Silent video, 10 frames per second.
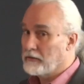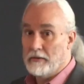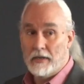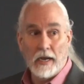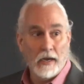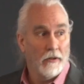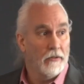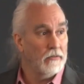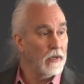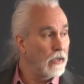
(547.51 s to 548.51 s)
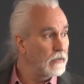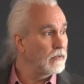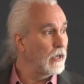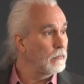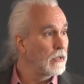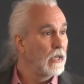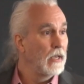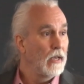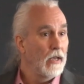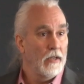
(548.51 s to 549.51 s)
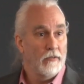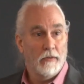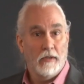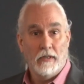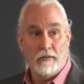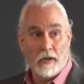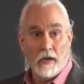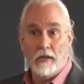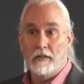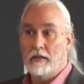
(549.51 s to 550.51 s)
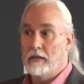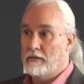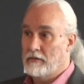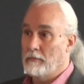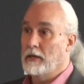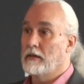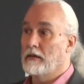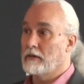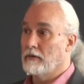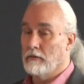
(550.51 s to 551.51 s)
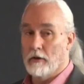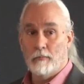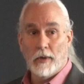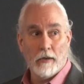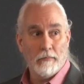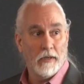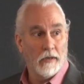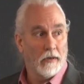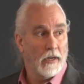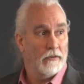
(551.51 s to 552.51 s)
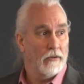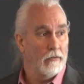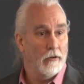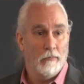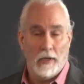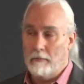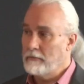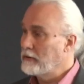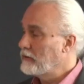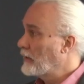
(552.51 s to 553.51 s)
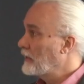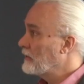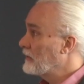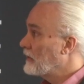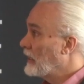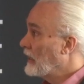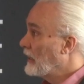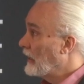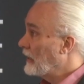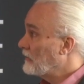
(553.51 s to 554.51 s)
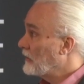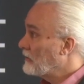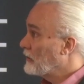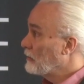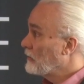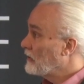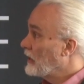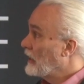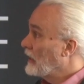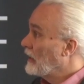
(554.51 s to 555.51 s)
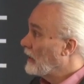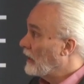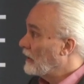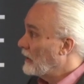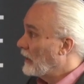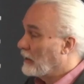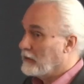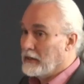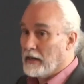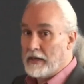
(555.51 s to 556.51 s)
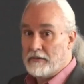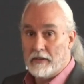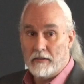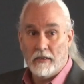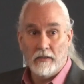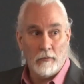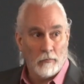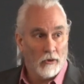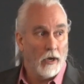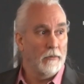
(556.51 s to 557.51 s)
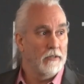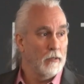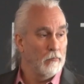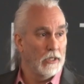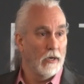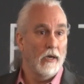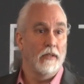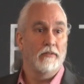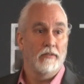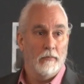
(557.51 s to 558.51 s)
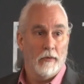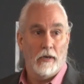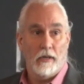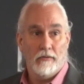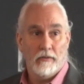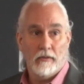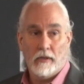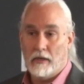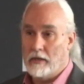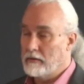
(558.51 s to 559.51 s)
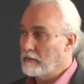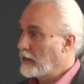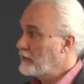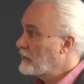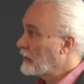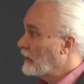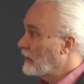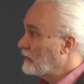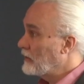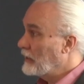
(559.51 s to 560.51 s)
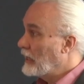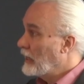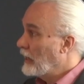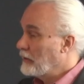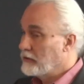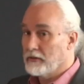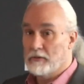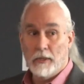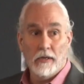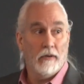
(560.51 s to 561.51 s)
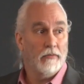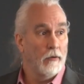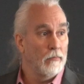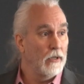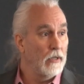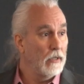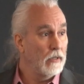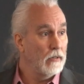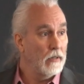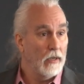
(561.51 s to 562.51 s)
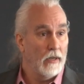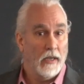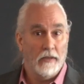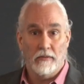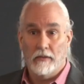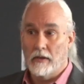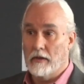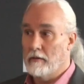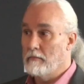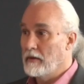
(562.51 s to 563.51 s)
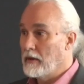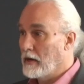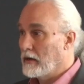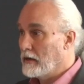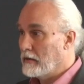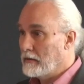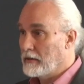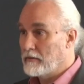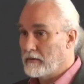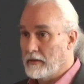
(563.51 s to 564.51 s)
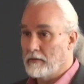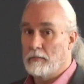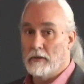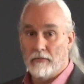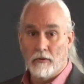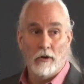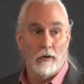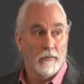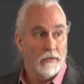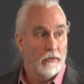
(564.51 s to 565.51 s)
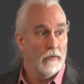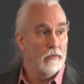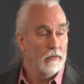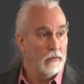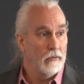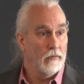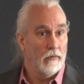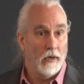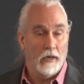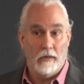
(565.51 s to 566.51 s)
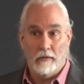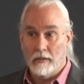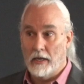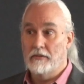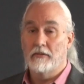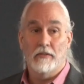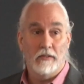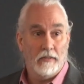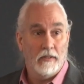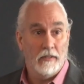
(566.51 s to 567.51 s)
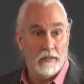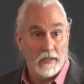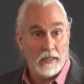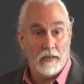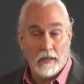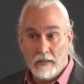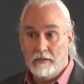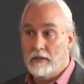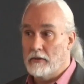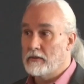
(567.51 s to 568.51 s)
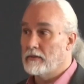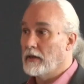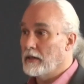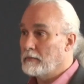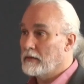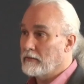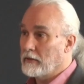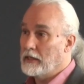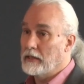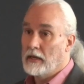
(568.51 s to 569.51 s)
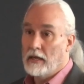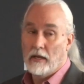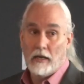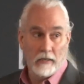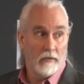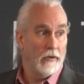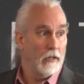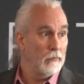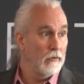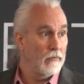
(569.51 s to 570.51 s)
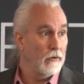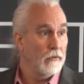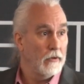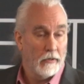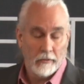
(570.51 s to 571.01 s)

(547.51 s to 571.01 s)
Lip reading: So now this concept is on the semiconductor roadmap, the international roadmap for devices and systems, the IRDS, as a promising beyond CMOS device technology. And there's a spin-off company that has that's been formed to license this technology that was developed in Fleet and develop it further.